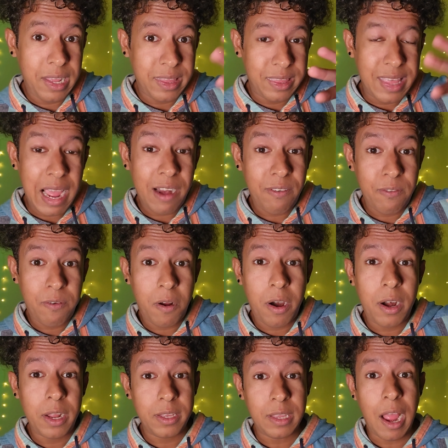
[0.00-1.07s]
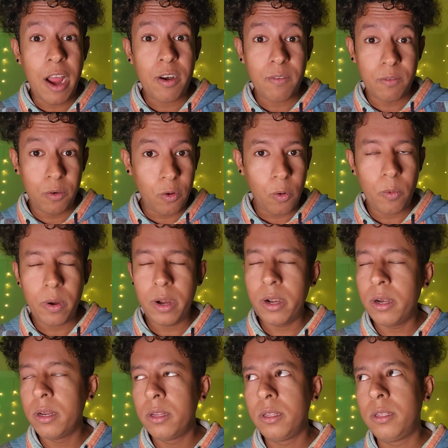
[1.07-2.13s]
that that far, like out of nowhere,